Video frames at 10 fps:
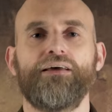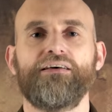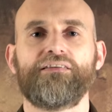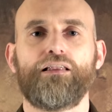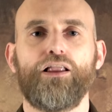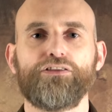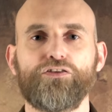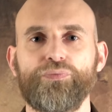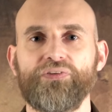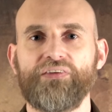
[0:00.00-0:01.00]
There is a lot
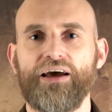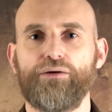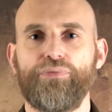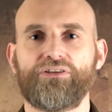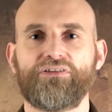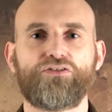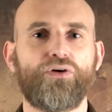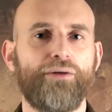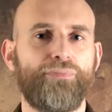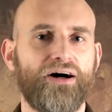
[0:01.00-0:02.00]
to be said about the
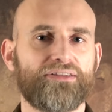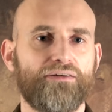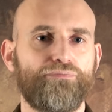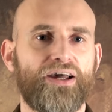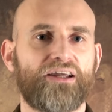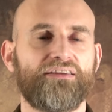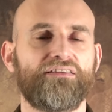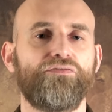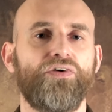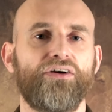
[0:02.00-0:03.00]
Tripartite Pact
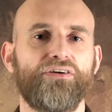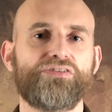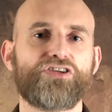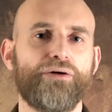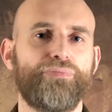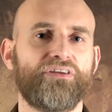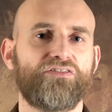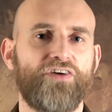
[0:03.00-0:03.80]
and the various Japanese